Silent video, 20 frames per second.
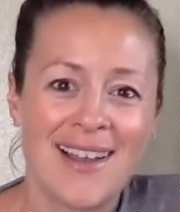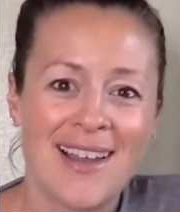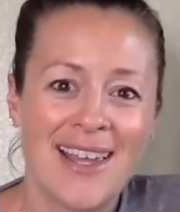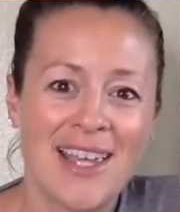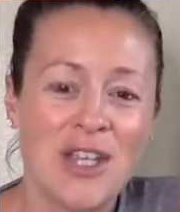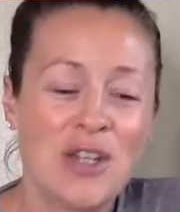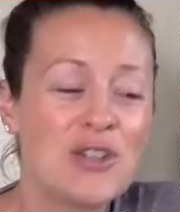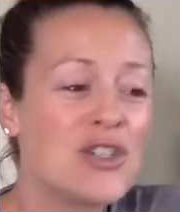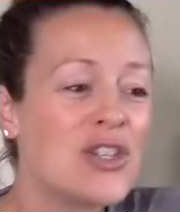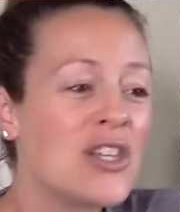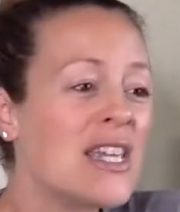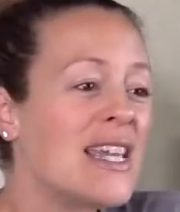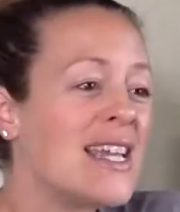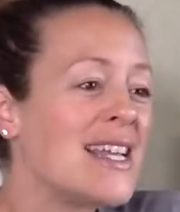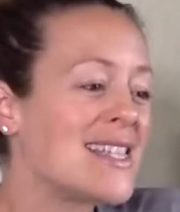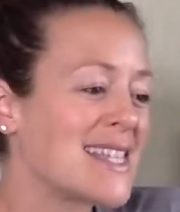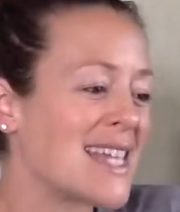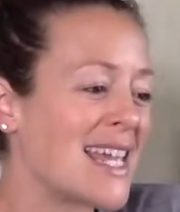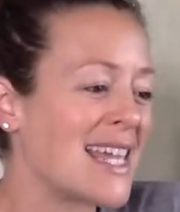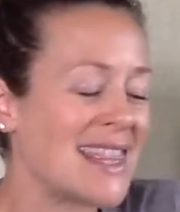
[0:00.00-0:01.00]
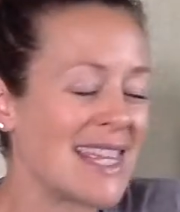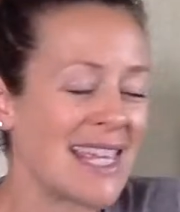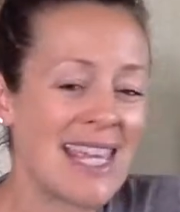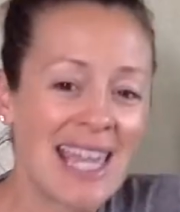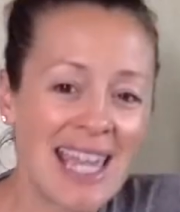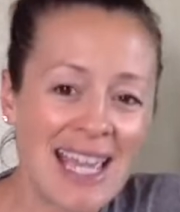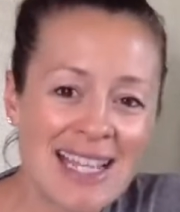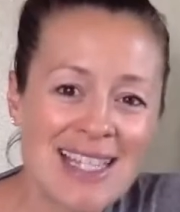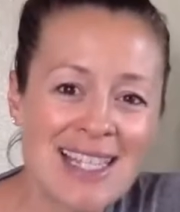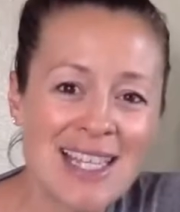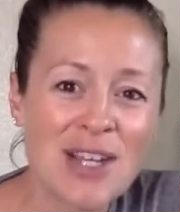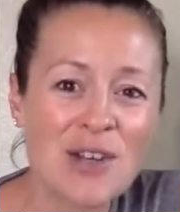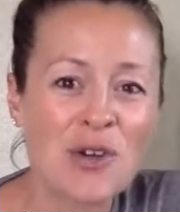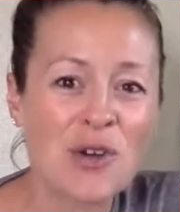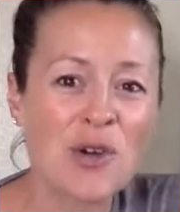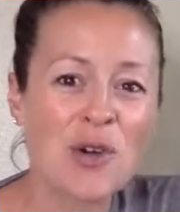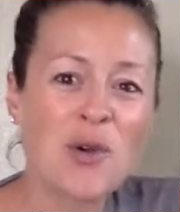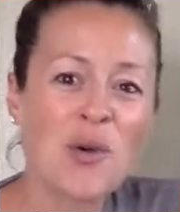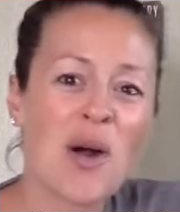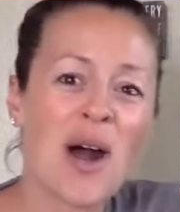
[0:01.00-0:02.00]
Usually it's like the kids that
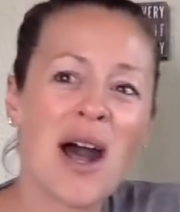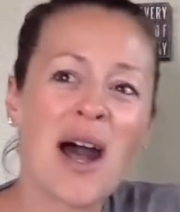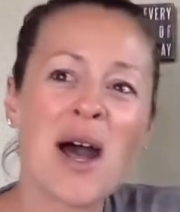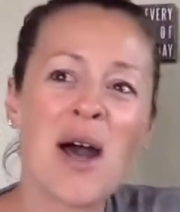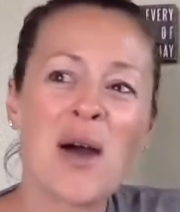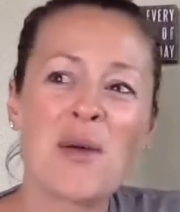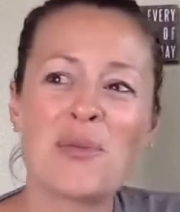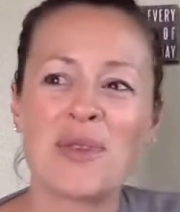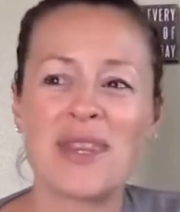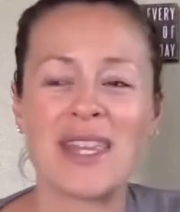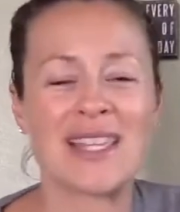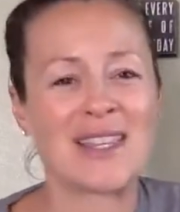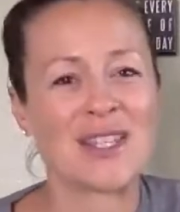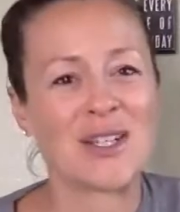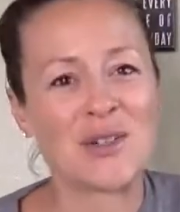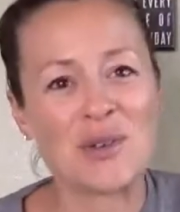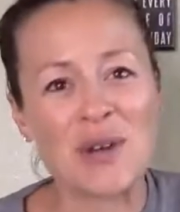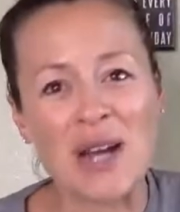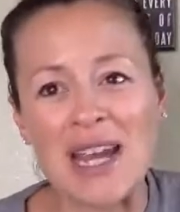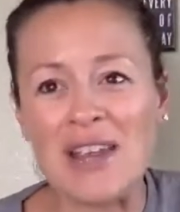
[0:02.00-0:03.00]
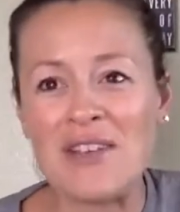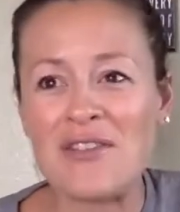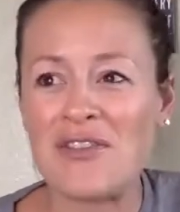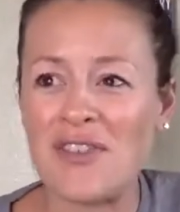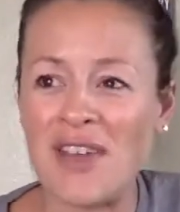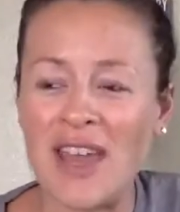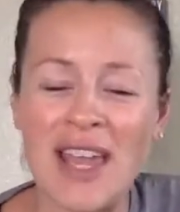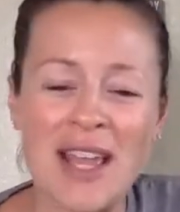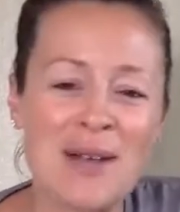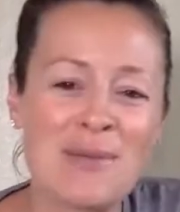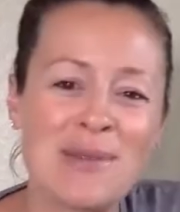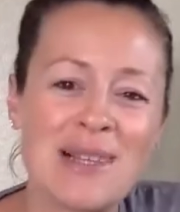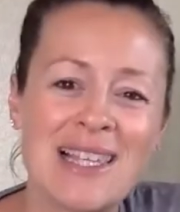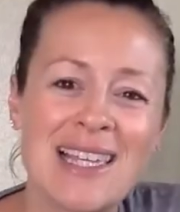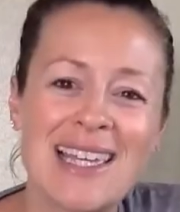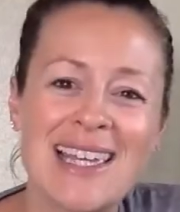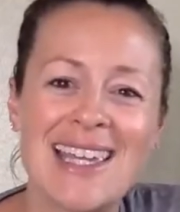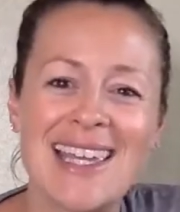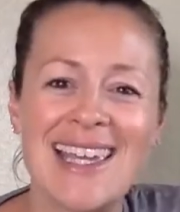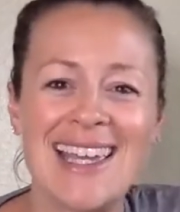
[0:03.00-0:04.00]
grew up with like the great
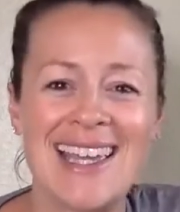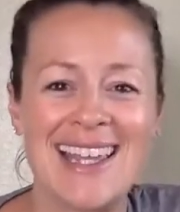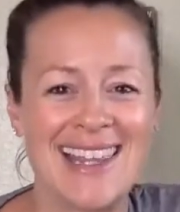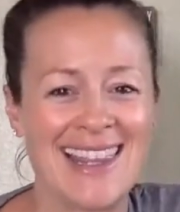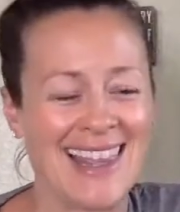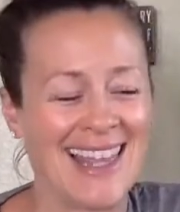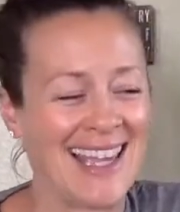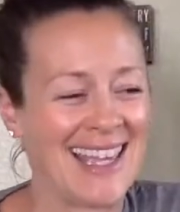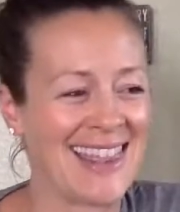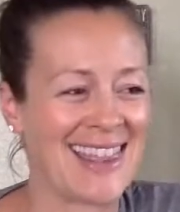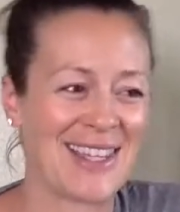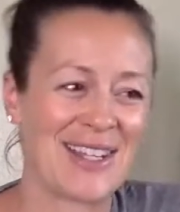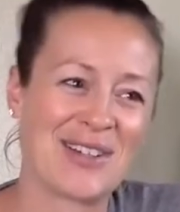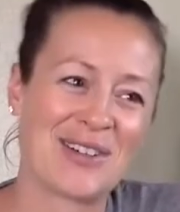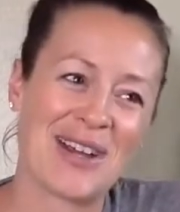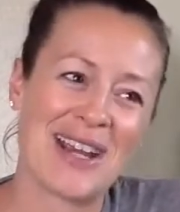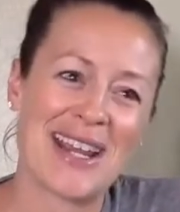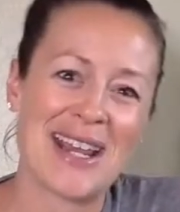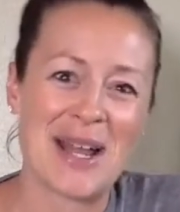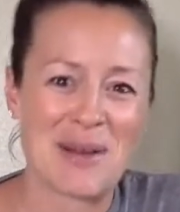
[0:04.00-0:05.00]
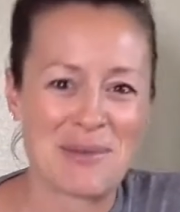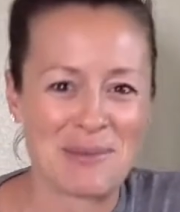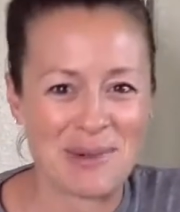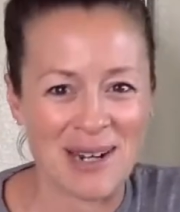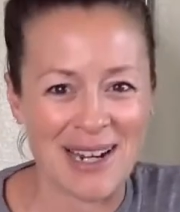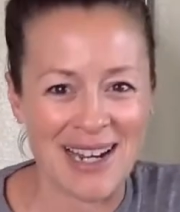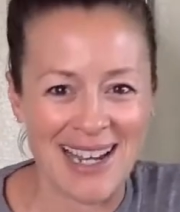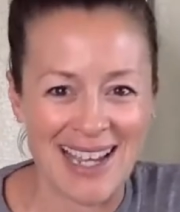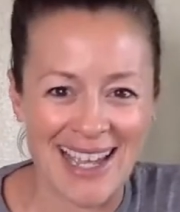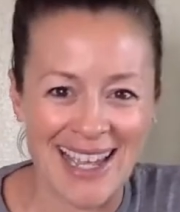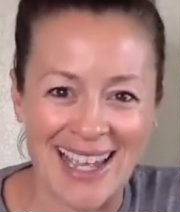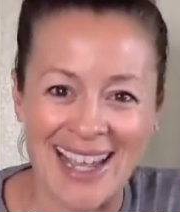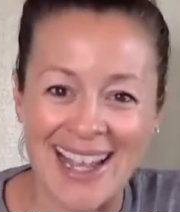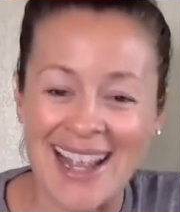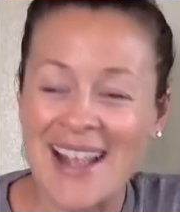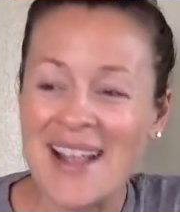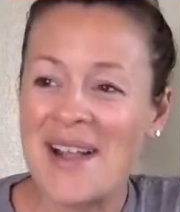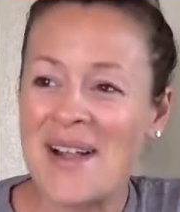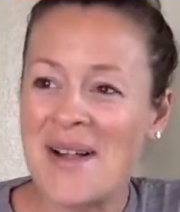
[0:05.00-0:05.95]
family, like the great upbringing,